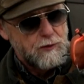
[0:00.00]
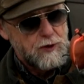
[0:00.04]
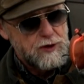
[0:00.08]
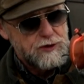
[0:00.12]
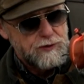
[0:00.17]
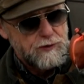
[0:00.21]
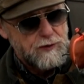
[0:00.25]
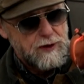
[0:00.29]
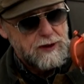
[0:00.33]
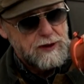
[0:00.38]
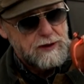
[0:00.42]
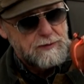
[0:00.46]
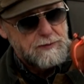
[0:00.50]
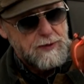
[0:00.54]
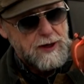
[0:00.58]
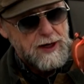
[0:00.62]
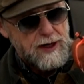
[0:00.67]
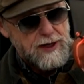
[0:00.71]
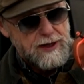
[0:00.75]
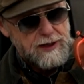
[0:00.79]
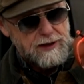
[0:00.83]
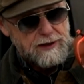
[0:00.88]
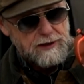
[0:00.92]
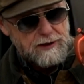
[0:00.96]
was written
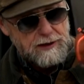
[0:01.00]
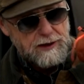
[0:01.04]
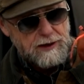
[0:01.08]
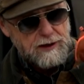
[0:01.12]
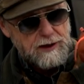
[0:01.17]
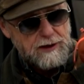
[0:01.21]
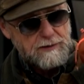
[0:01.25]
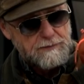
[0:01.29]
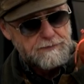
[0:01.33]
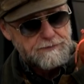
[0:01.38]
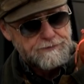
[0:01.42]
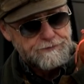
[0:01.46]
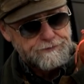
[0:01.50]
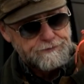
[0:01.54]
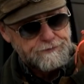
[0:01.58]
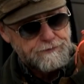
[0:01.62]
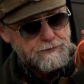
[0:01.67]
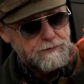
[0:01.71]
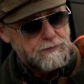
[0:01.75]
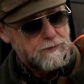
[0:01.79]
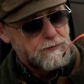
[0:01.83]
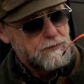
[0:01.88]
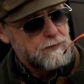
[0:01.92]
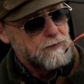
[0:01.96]
by,
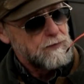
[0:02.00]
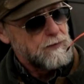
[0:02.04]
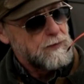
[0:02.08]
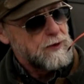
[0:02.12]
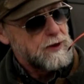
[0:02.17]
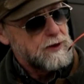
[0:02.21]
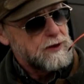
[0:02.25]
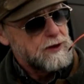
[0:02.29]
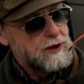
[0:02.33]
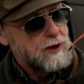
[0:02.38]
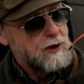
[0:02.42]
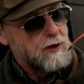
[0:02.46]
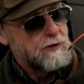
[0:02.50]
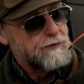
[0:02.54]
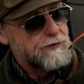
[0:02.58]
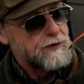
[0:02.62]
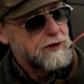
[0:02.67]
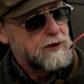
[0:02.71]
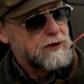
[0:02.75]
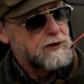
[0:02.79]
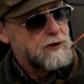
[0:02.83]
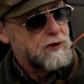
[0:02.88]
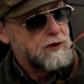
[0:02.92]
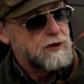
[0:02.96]

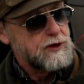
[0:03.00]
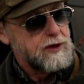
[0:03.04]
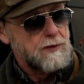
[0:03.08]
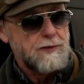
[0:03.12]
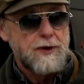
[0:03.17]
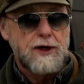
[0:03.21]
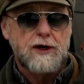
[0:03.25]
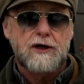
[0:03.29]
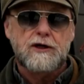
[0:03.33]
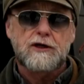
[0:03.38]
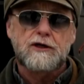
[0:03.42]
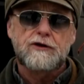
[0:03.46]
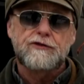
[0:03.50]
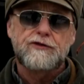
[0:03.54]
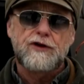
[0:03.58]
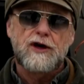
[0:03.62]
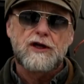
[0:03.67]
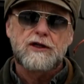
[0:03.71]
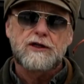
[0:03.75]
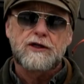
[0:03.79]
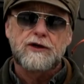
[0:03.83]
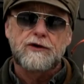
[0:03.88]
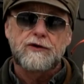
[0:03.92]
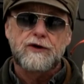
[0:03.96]
for North American
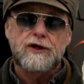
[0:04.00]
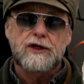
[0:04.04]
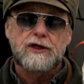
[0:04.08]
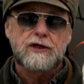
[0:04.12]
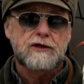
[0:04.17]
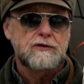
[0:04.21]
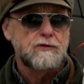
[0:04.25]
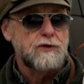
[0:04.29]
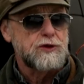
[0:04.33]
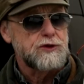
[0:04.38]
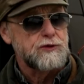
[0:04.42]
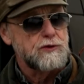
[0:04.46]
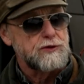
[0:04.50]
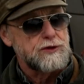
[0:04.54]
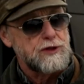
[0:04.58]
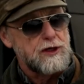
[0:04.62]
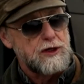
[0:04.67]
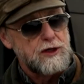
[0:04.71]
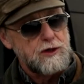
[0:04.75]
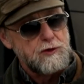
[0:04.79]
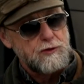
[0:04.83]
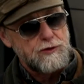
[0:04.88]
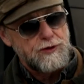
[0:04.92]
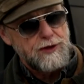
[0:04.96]
falconry, which
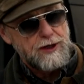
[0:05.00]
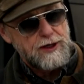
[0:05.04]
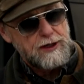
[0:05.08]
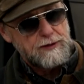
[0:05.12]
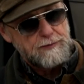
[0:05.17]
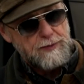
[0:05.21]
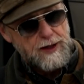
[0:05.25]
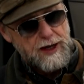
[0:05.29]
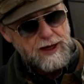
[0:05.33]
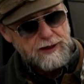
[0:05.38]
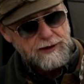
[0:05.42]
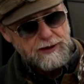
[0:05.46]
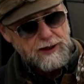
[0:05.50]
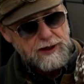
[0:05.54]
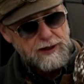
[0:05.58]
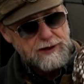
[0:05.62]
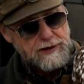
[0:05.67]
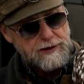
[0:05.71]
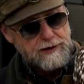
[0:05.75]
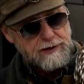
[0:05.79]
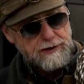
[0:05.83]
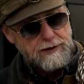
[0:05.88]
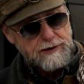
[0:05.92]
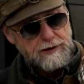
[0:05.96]
was a new thing back
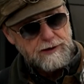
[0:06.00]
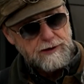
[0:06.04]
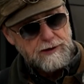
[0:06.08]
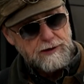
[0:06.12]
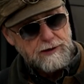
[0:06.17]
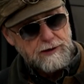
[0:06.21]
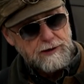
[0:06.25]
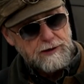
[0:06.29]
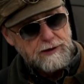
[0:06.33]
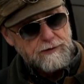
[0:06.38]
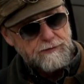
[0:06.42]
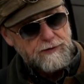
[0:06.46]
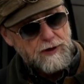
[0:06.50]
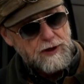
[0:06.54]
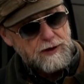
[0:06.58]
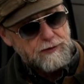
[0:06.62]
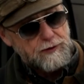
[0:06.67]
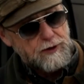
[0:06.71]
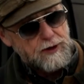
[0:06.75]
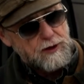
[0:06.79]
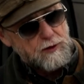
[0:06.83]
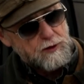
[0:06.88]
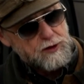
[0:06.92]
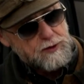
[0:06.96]
then.
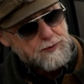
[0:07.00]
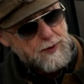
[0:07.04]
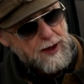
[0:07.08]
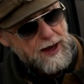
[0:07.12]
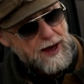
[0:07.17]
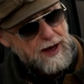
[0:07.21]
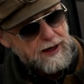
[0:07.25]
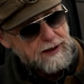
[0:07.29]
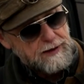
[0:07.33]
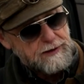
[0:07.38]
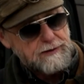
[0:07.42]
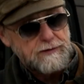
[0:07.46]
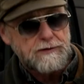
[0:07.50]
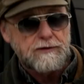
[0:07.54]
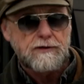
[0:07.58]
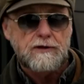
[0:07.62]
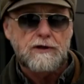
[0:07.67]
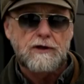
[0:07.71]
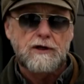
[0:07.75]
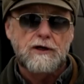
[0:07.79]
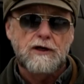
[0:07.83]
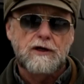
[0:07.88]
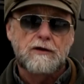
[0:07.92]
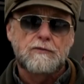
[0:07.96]
Falconry goes back
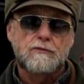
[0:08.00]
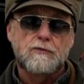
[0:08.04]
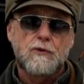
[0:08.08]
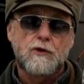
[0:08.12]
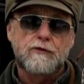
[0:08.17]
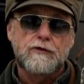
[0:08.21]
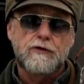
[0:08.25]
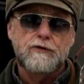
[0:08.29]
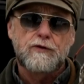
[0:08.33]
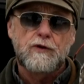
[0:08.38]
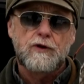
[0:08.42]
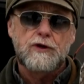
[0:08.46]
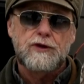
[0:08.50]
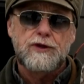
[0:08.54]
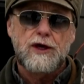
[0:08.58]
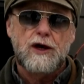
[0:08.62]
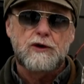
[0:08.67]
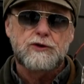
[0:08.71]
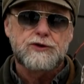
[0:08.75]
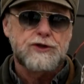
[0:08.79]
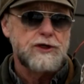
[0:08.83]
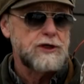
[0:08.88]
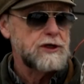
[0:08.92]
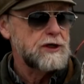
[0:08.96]
over
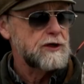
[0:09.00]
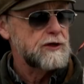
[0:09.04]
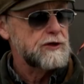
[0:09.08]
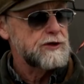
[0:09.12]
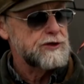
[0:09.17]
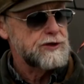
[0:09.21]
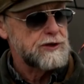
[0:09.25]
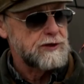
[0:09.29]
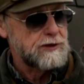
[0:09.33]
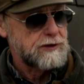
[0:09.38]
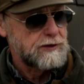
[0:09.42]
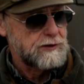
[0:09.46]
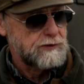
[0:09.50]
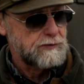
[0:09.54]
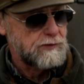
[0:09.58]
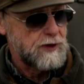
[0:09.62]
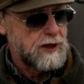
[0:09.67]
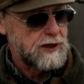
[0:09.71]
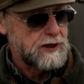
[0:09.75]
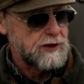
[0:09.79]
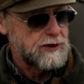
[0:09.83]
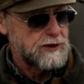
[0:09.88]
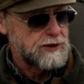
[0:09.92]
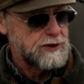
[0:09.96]
4,000 years,
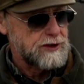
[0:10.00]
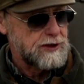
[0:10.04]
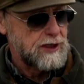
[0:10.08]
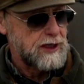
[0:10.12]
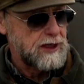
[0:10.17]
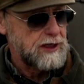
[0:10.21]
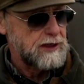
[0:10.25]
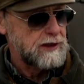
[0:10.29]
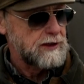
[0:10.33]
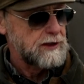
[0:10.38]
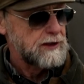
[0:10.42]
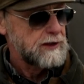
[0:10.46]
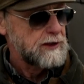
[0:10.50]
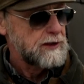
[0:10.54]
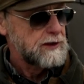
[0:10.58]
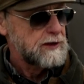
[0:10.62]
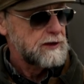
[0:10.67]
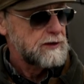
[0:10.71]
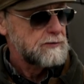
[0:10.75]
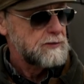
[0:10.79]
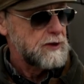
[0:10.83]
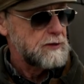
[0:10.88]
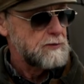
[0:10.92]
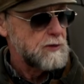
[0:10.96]
records date,
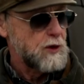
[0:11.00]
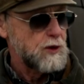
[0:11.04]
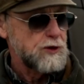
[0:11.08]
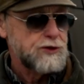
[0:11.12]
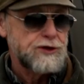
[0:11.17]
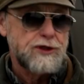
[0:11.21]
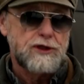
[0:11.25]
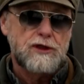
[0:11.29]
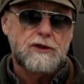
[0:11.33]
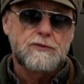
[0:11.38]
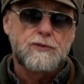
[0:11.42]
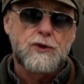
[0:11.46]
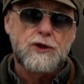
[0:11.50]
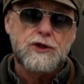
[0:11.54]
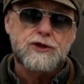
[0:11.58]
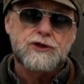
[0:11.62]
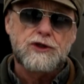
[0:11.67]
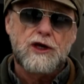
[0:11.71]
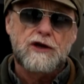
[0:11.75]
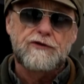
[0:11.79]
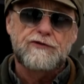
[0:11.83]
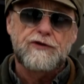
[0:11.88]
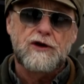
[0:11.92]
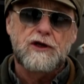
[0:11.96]
but most of the
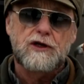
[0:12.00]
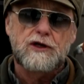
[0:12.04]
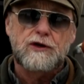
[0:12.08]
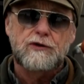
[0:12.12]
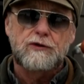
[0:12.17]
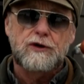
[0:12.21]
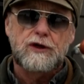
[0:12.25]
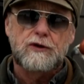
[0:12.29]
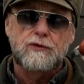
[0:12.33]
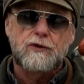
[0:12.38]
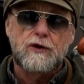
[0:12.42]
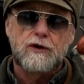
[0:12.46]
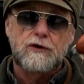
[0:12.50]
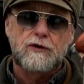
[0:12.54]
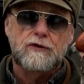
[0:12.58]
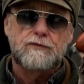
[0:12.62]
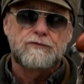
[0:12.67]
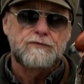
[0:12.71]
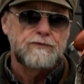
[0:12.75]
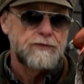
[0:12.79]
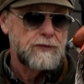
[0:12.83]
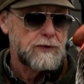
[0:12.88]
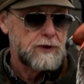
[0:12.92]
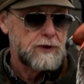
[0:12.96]
books on falconry were